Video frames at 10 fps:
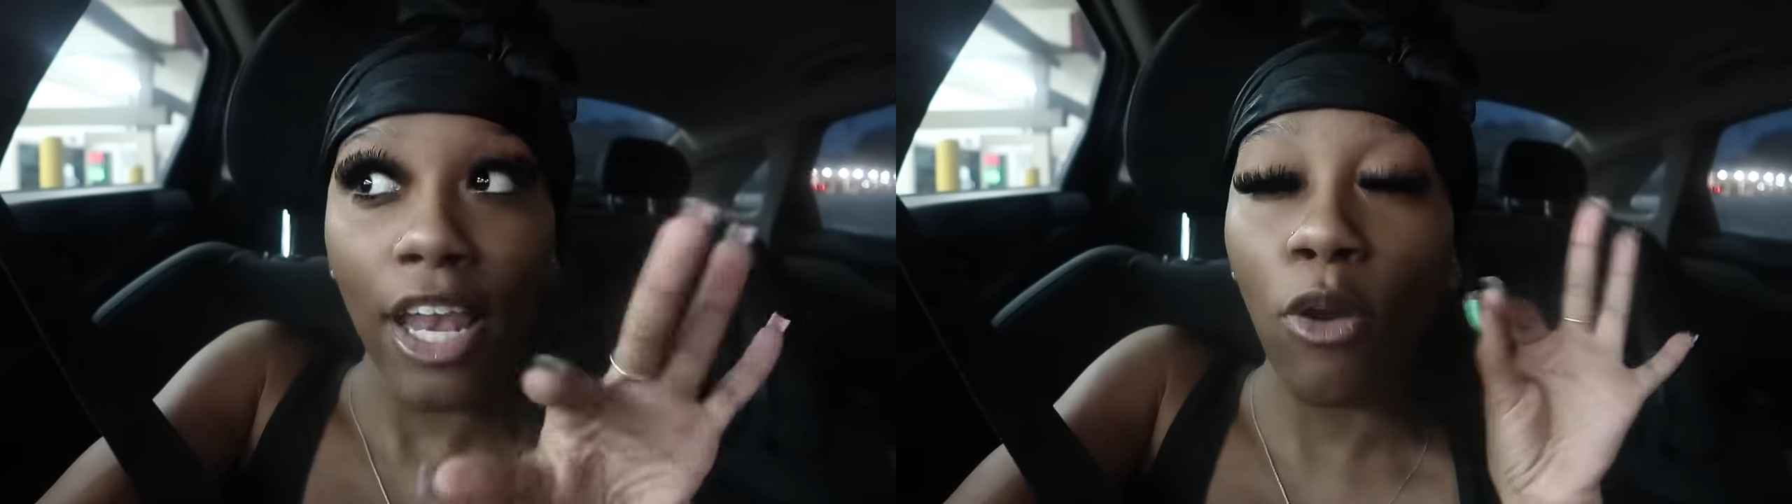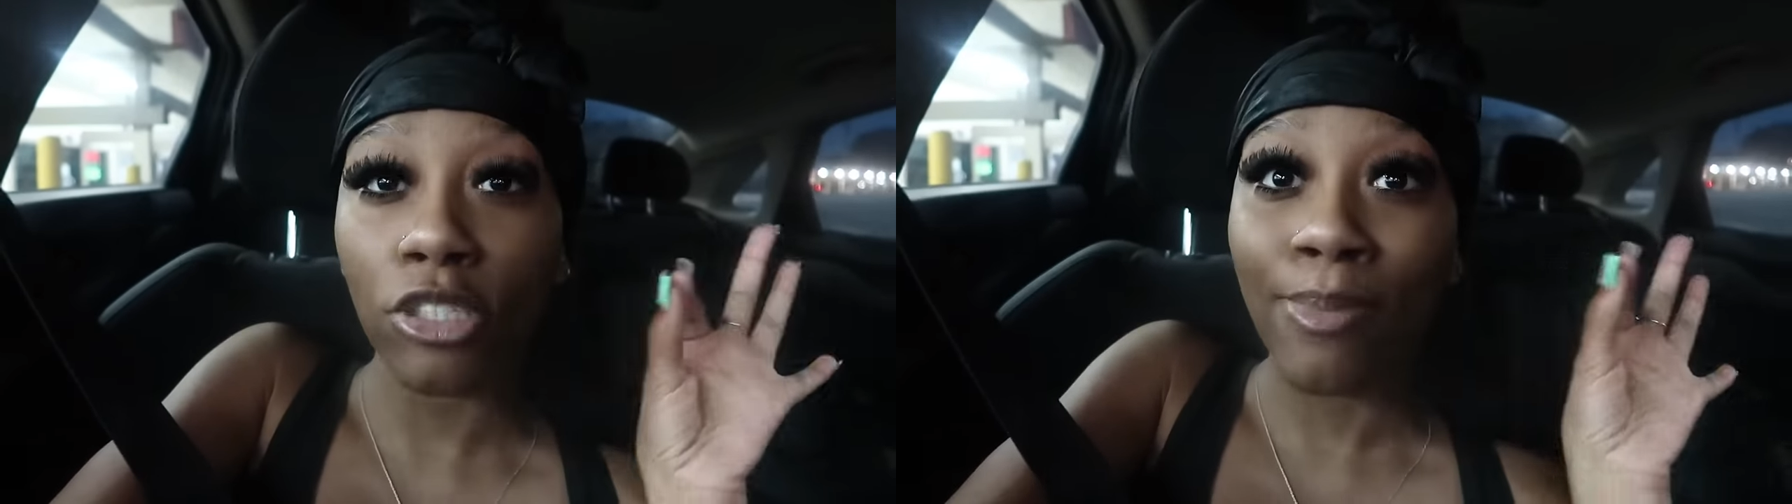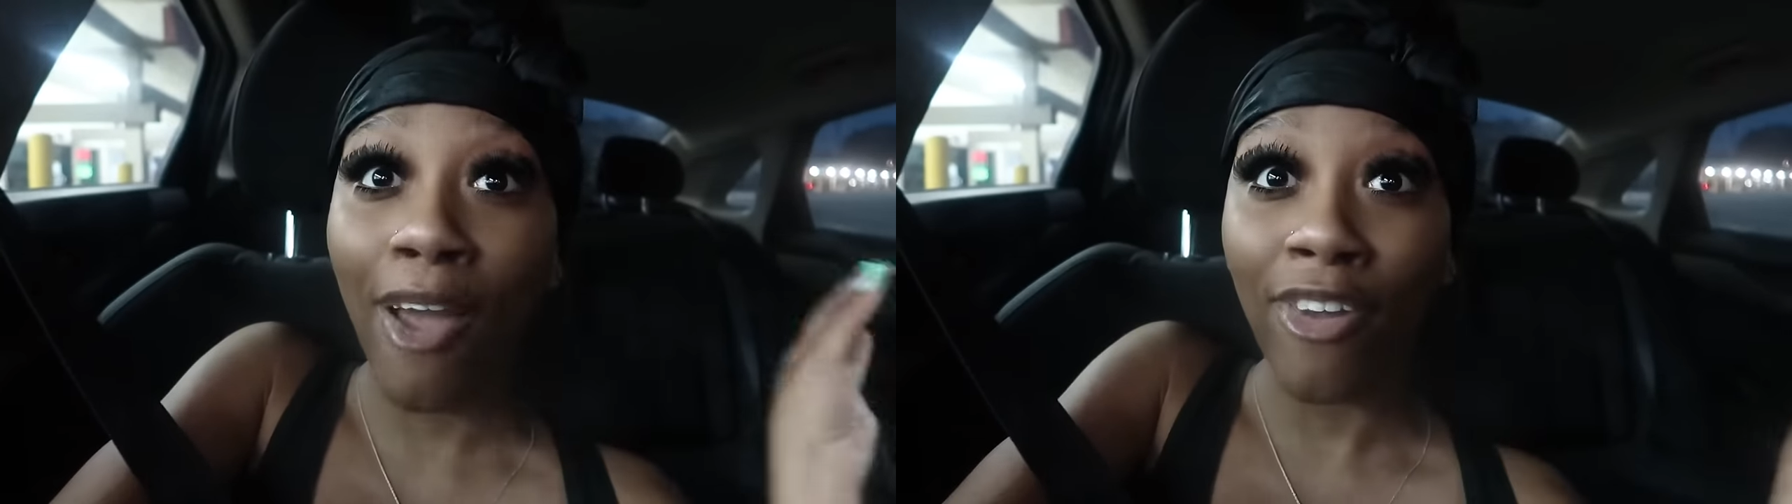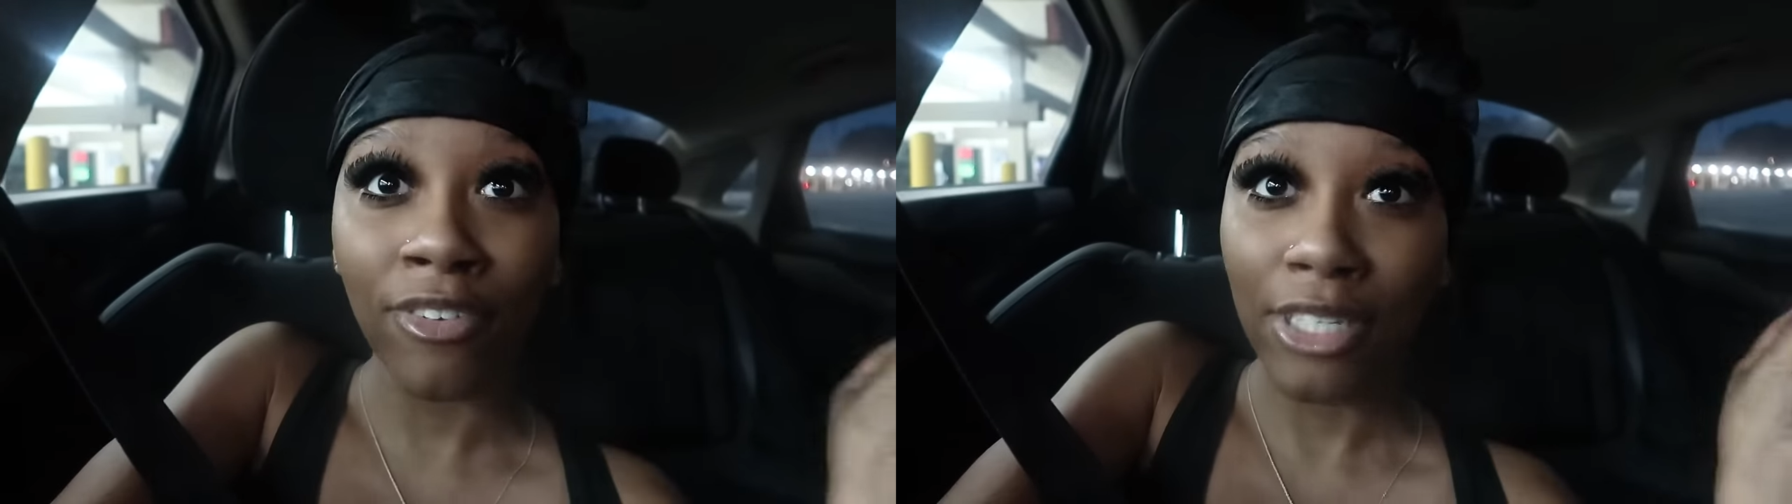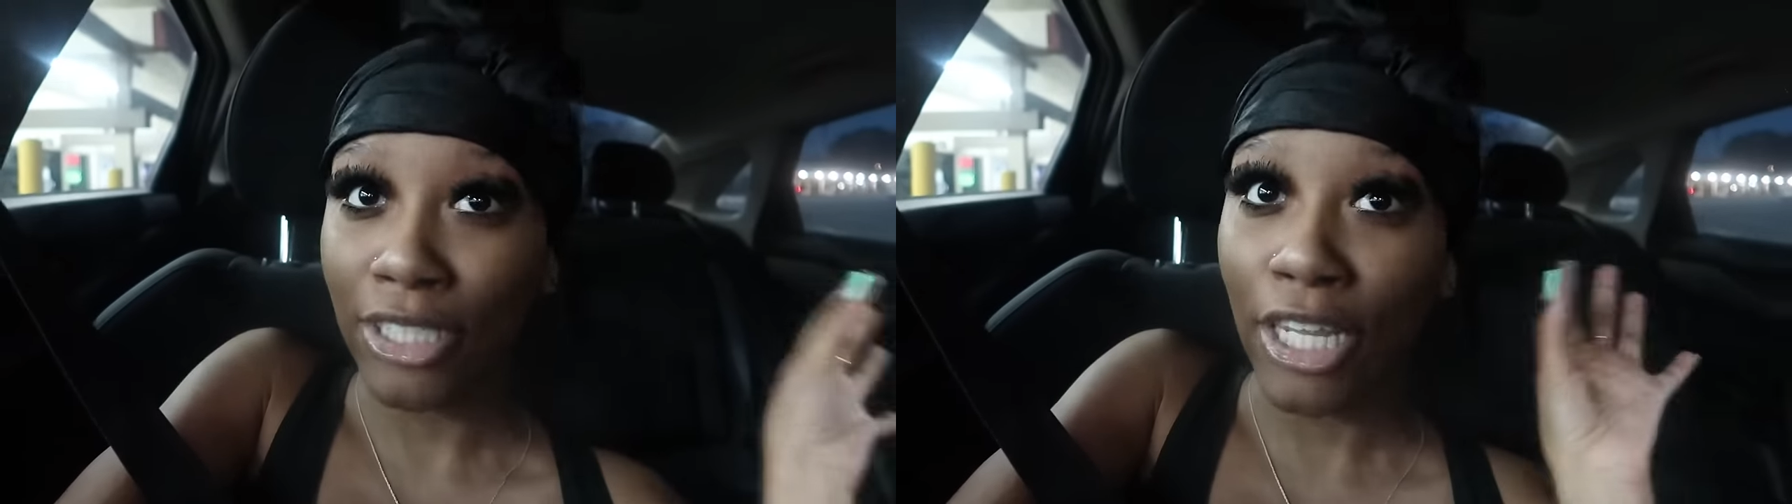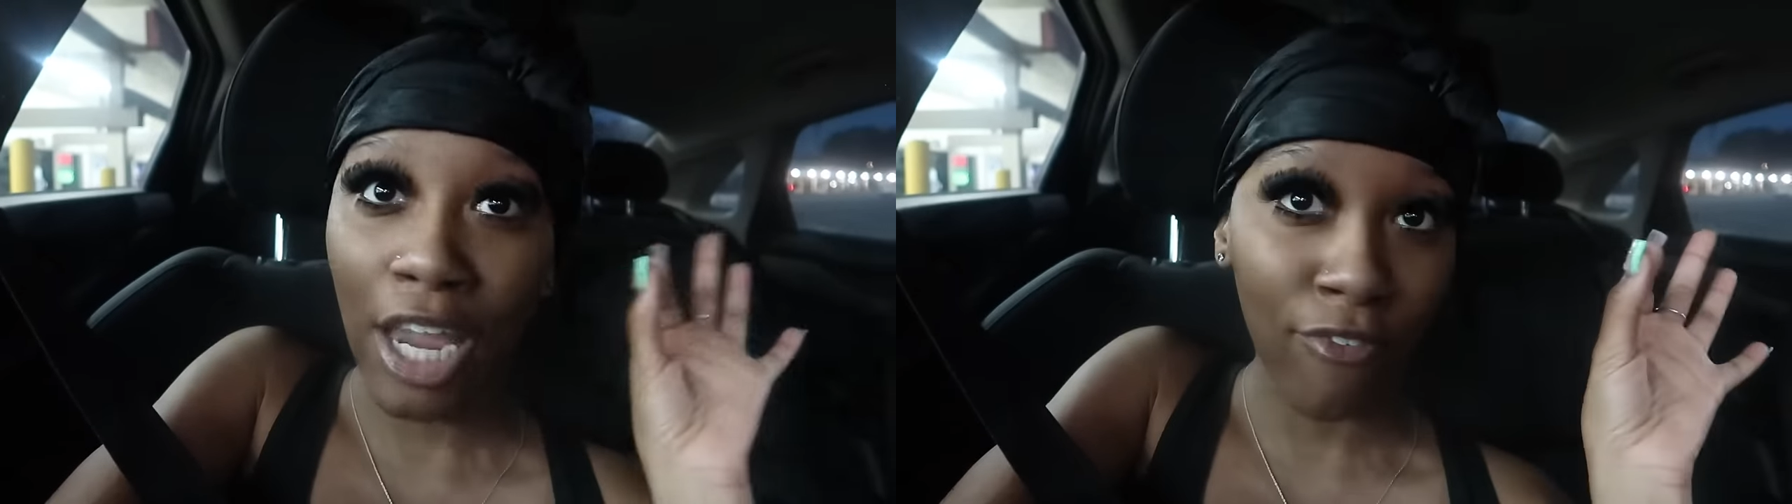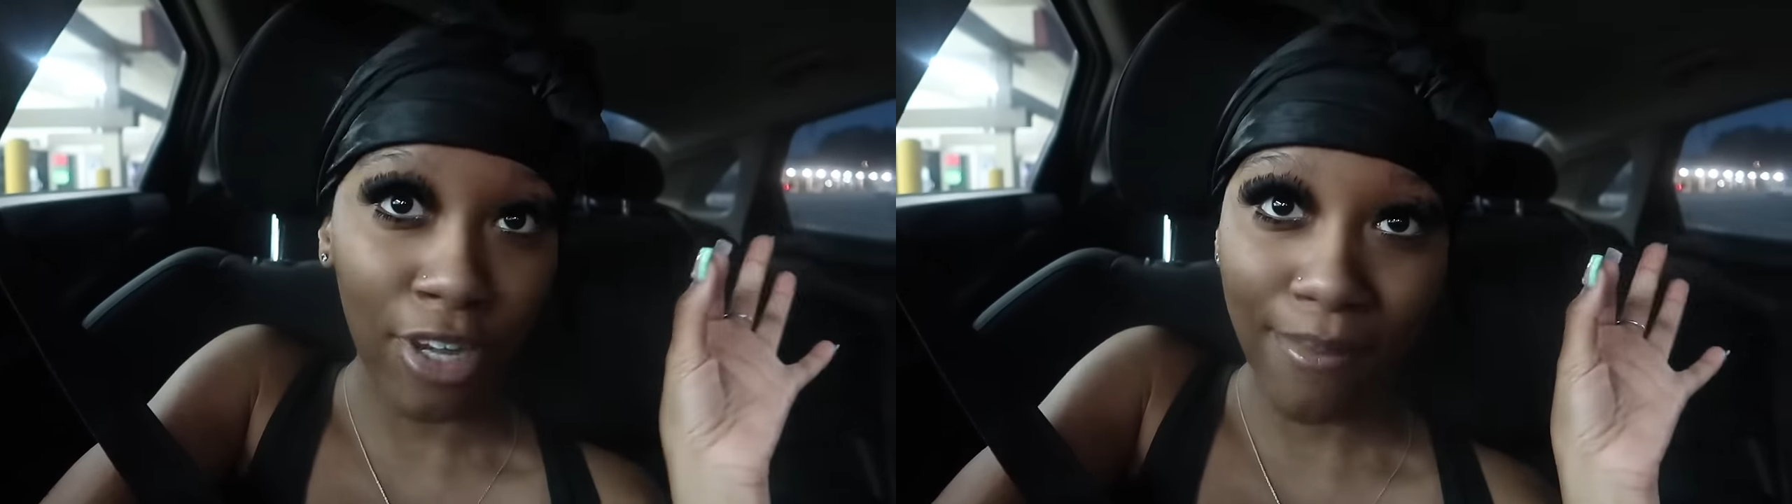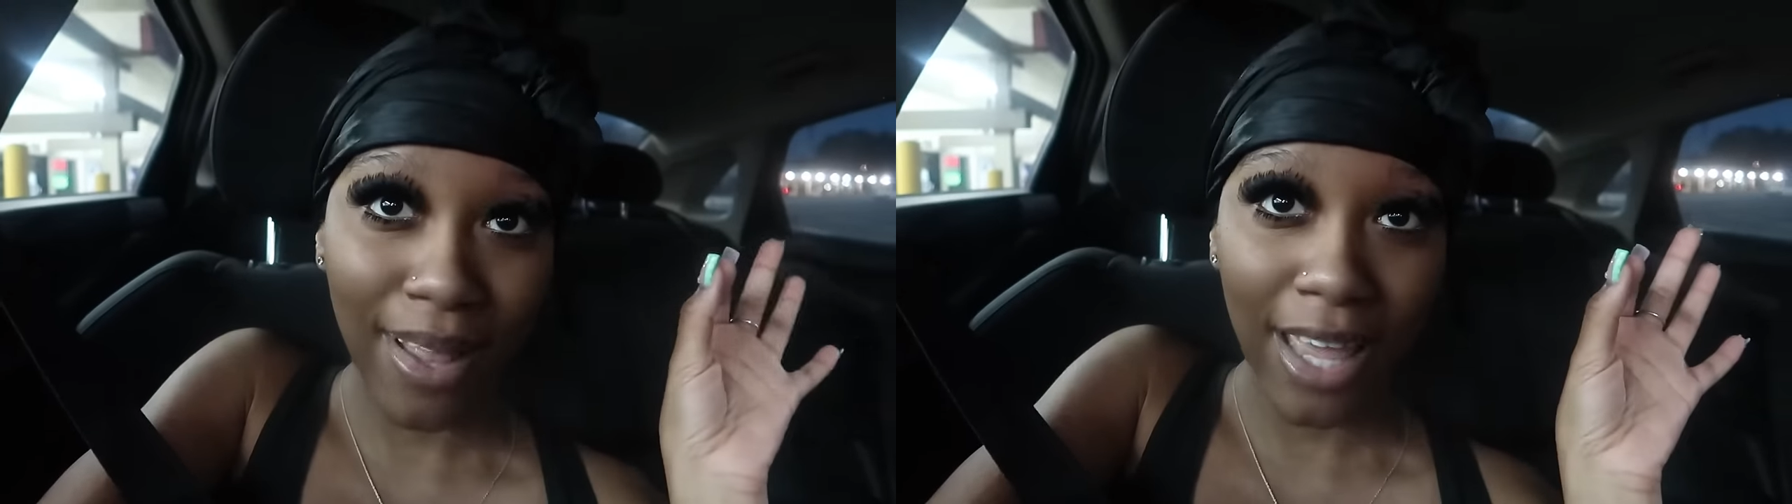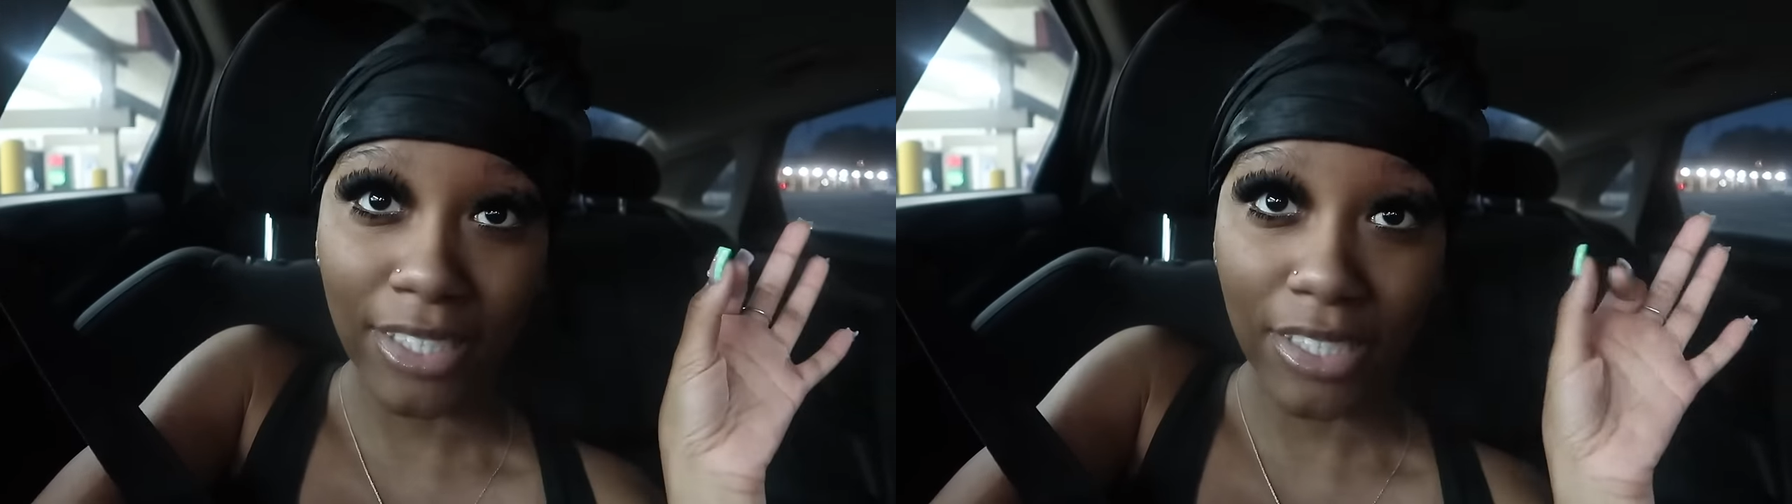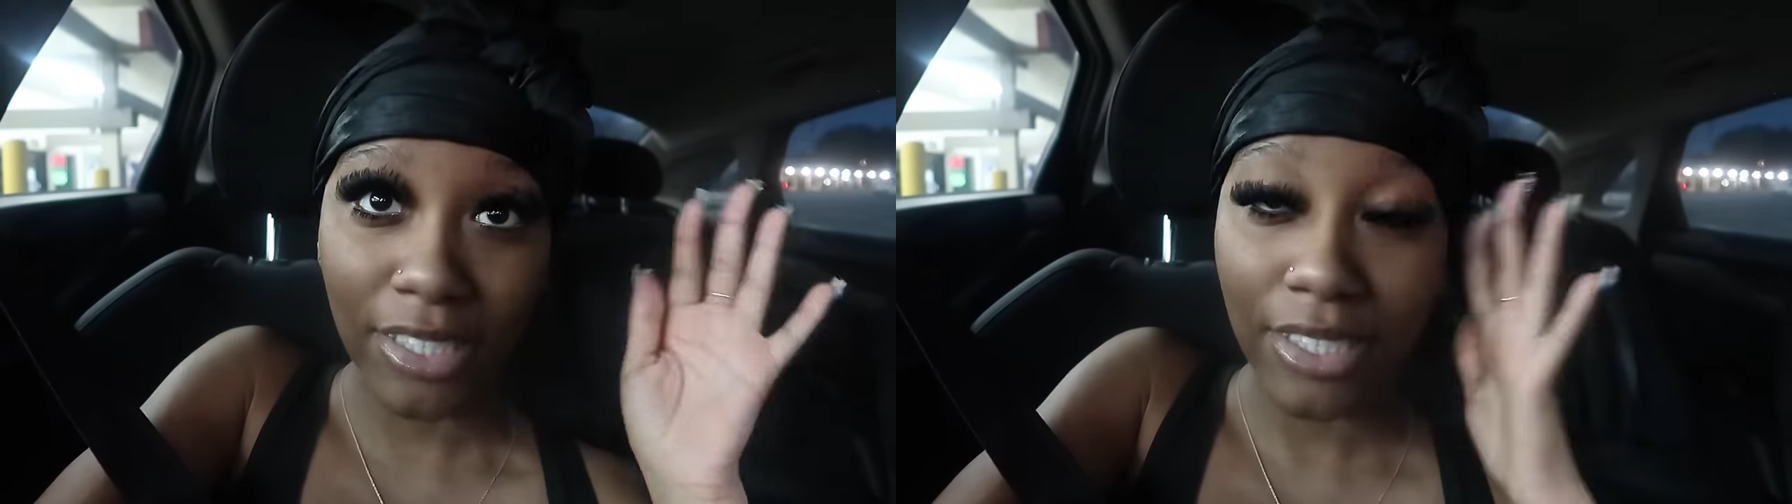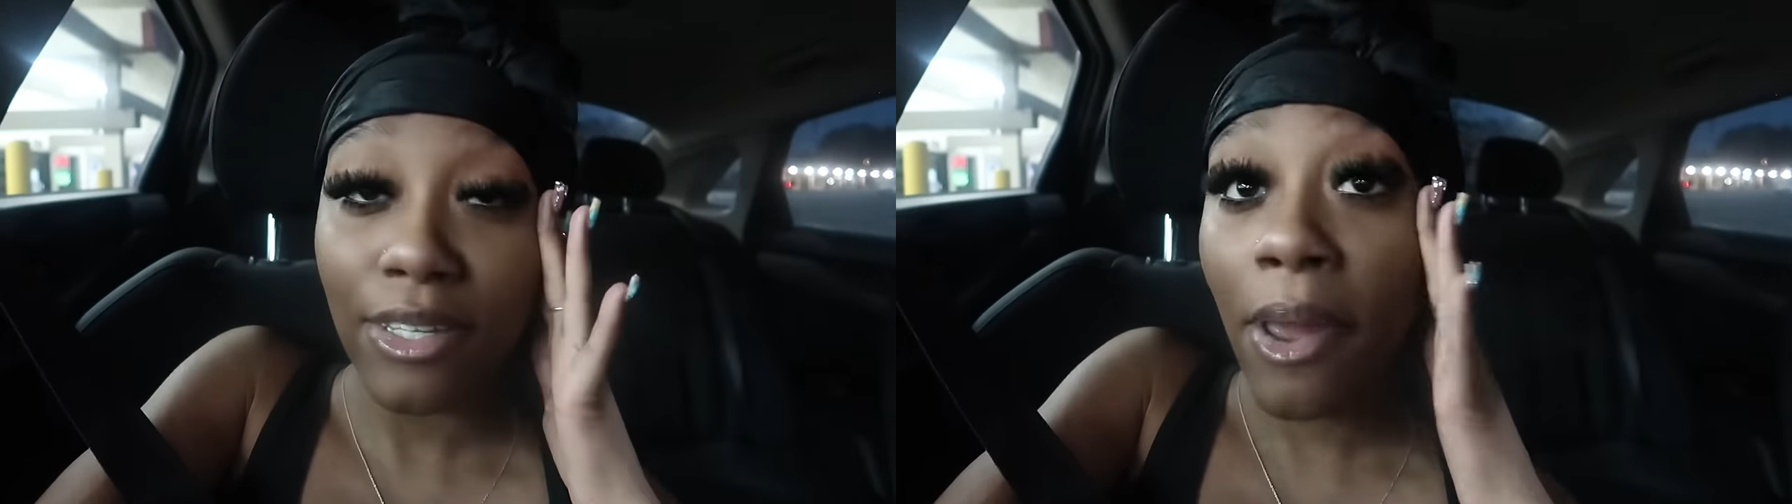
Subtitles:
that was just my favorite time she ever did my lashes.